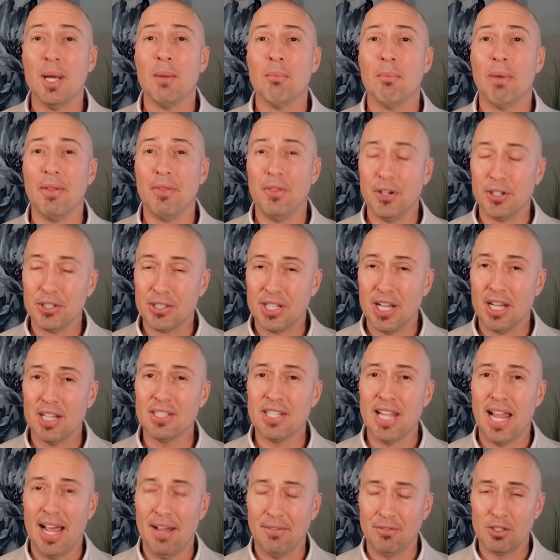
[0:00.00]
but there does
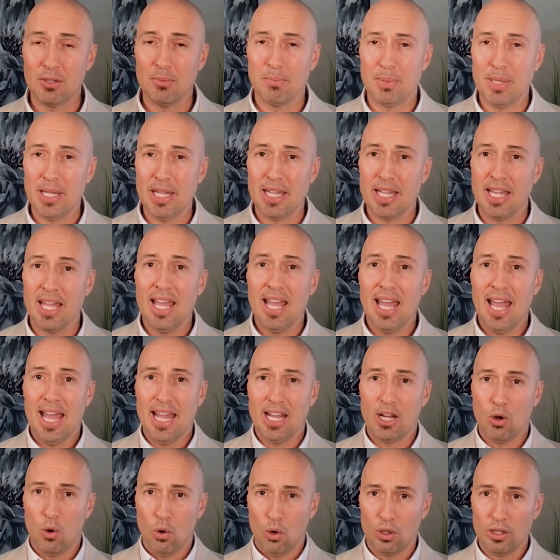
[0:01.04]
have to be a
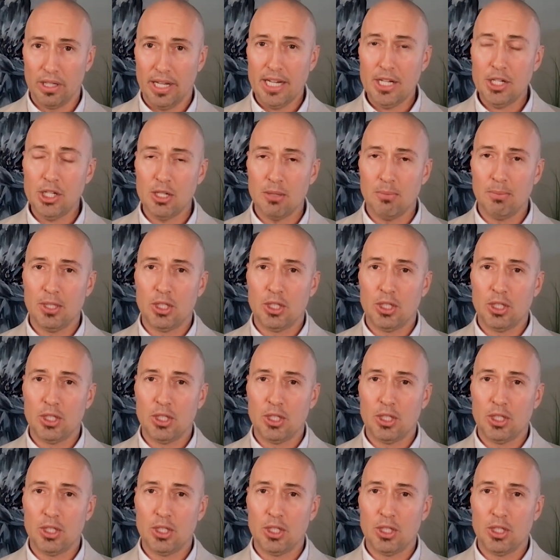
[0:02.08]
correlation